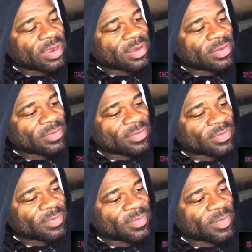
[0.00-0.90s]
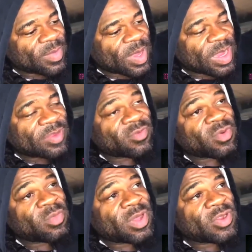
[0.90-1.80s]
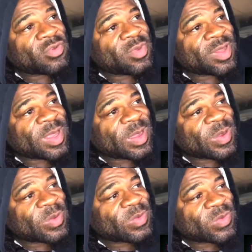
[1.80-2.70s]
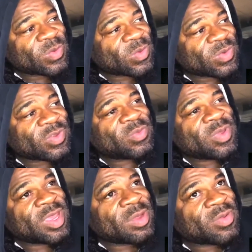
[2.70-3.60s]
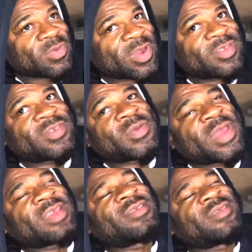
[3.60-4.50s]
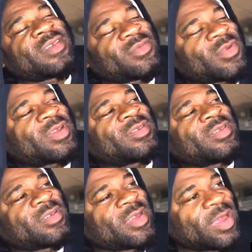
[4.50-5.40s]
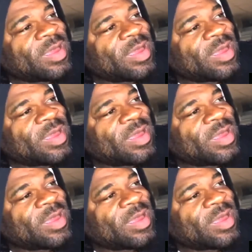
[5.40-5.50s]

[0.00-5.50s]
um I guess the replenishment that goes through just being able to rest. So yes, yes, rest